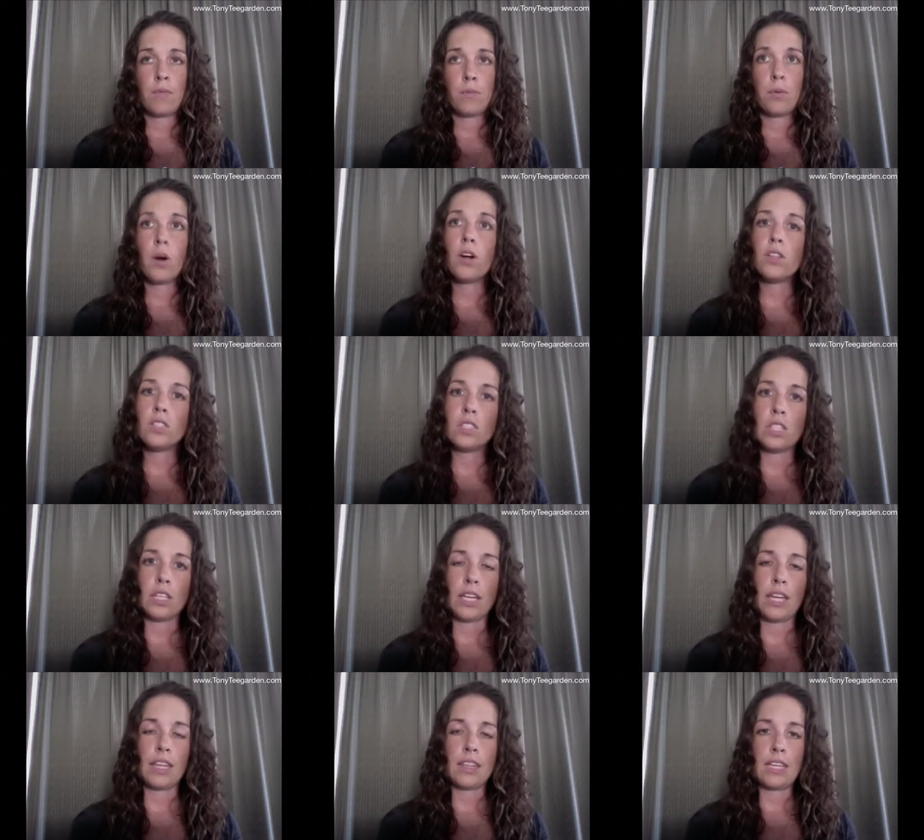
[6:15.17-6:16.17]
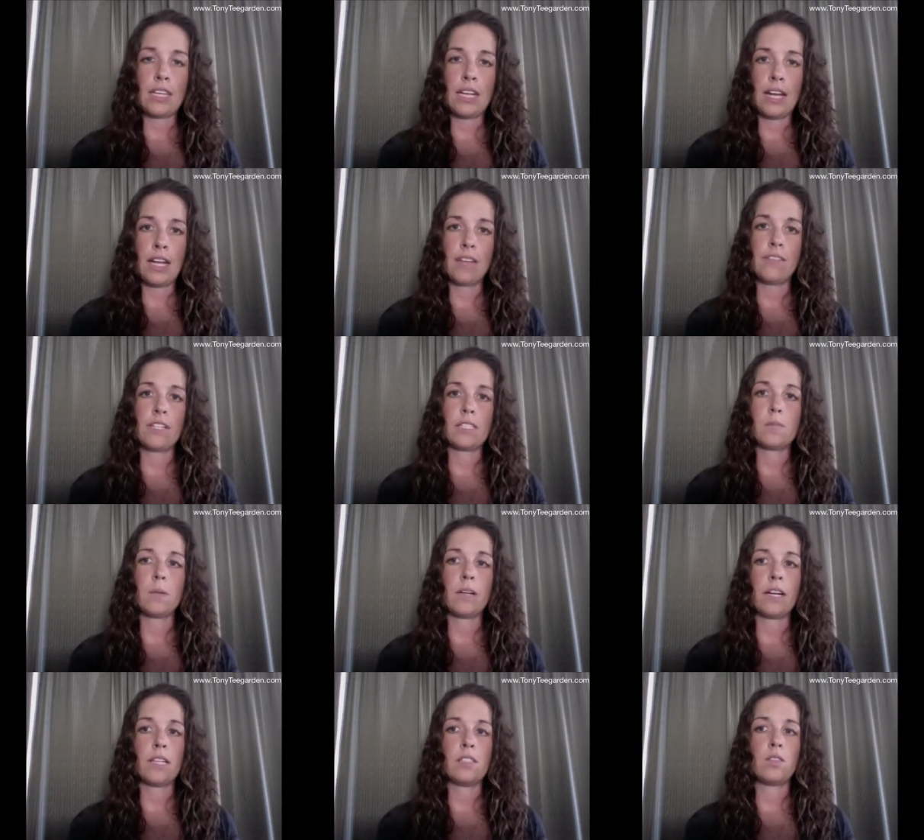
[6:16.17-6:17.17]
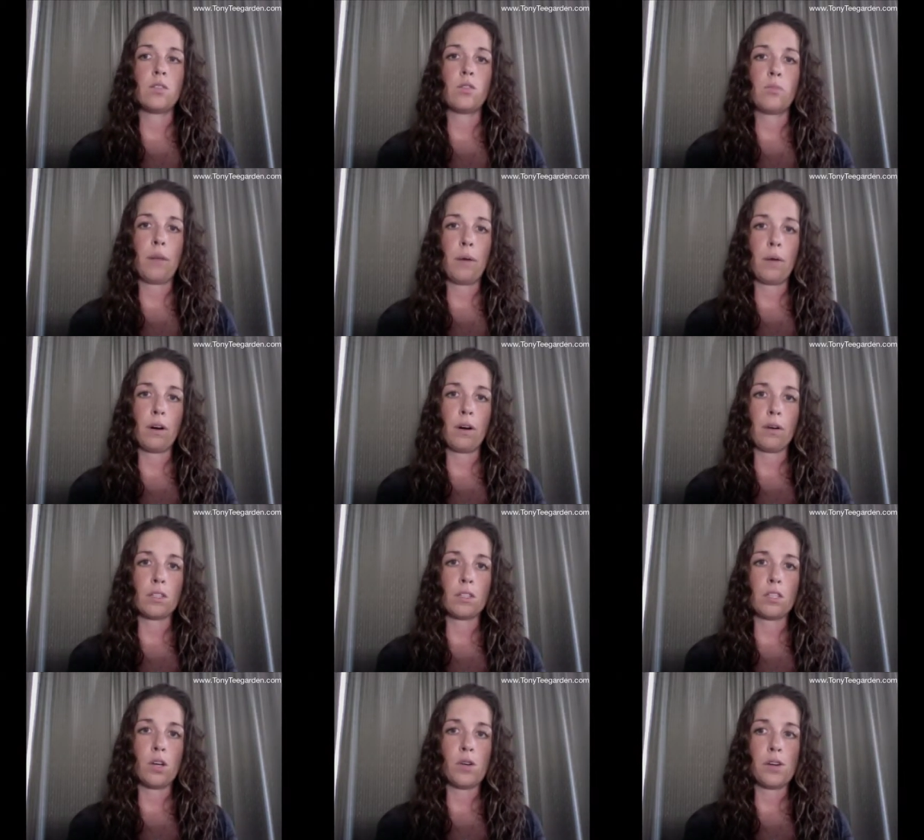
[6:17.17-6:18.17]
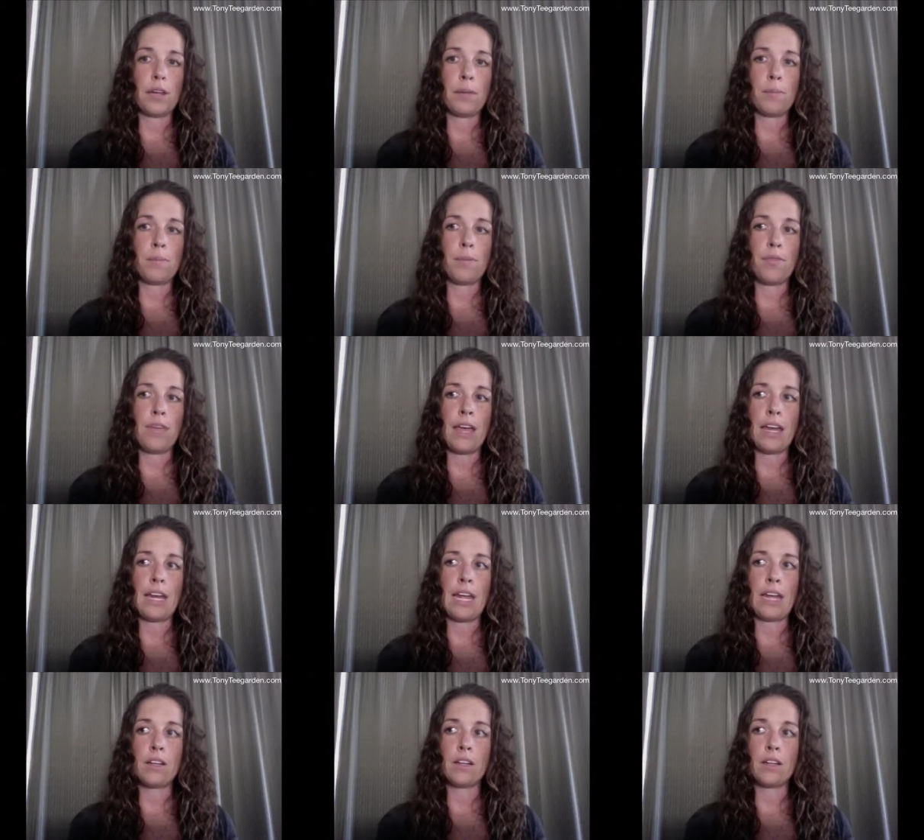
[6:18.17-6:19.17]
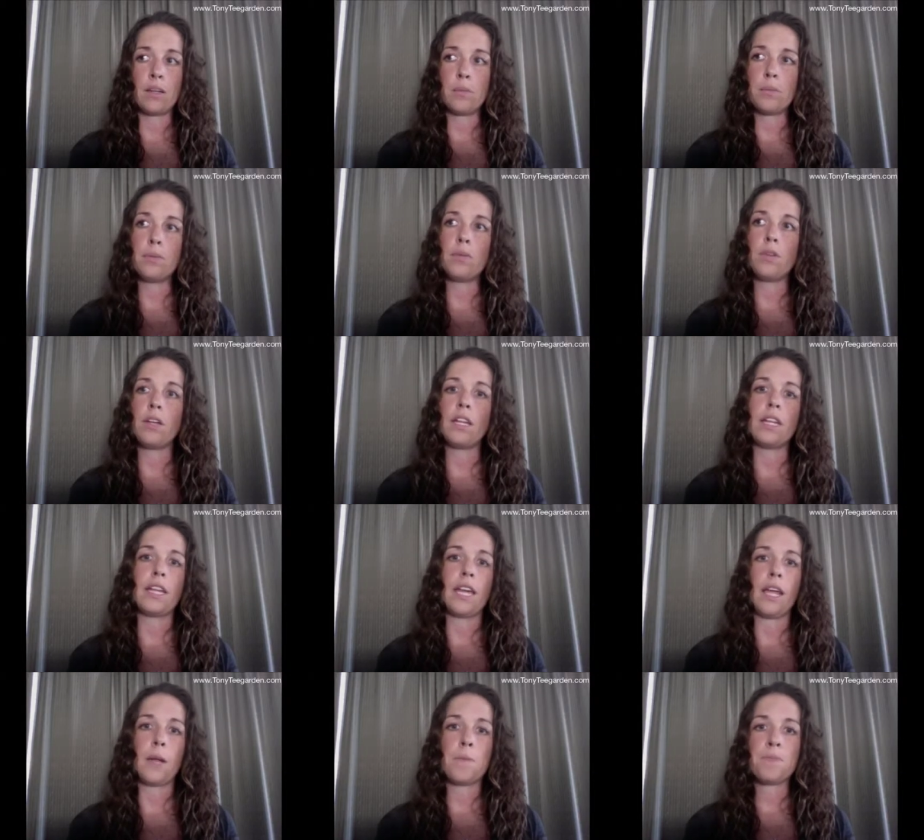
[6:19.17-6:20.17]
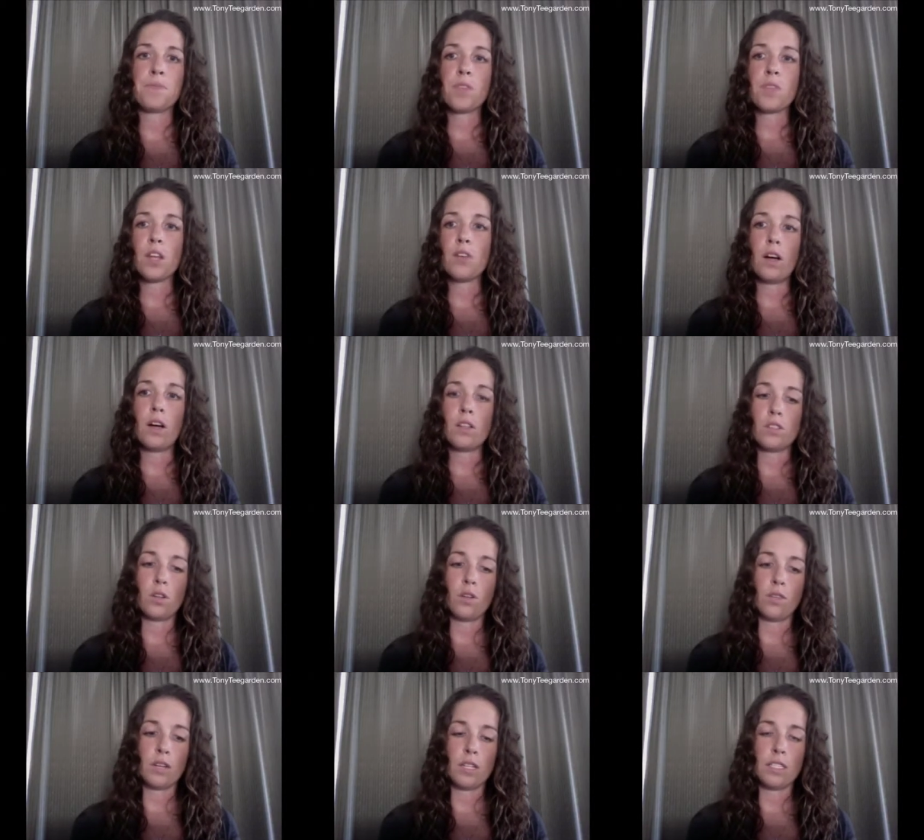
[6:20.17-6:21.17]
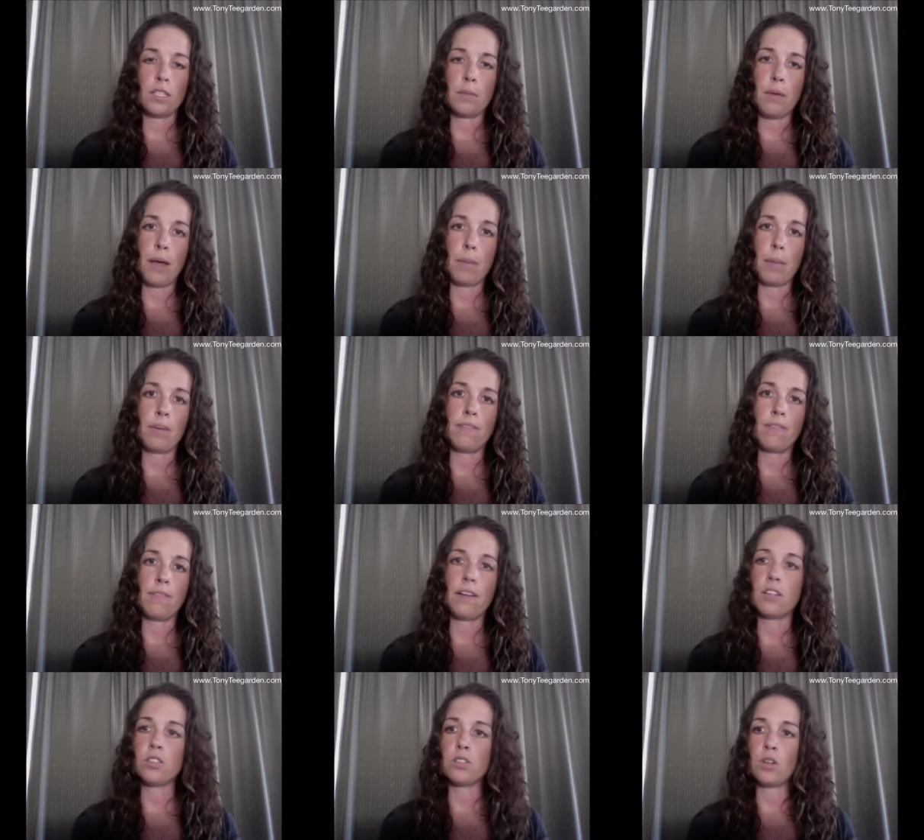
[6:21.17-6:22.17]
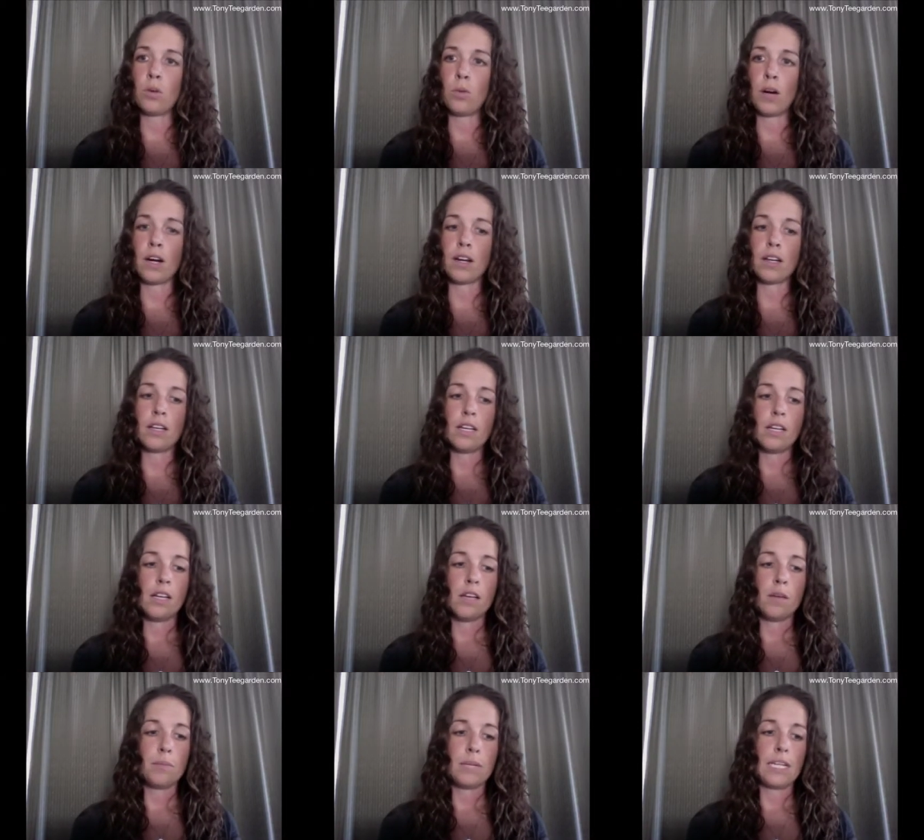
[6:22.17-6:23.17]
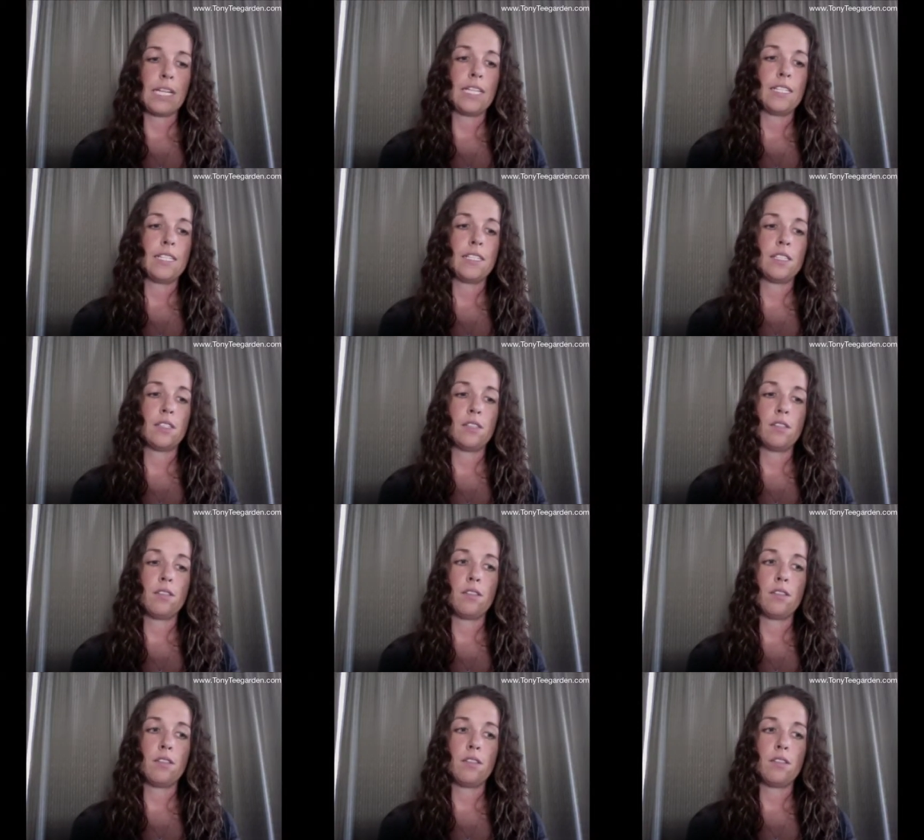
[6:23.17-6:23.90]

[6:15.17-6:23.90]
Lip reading: personally that I've experienced through my work with Tony. But then it completely falls over into my professional work, because